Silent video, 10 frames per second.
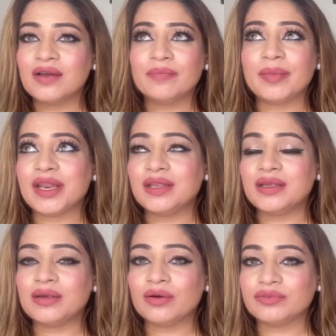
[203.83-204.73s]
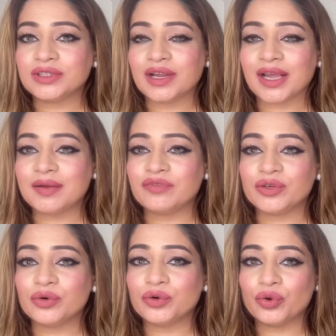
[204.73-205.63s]
Many of the time we
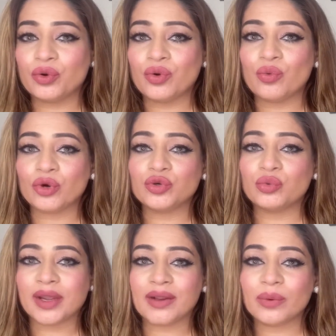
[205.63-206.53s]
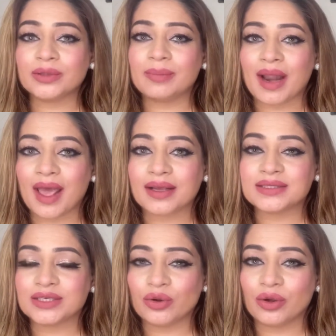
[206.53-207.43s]
don't know what to wear with blacks
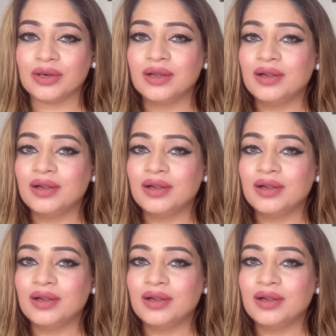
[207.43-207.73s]
and all.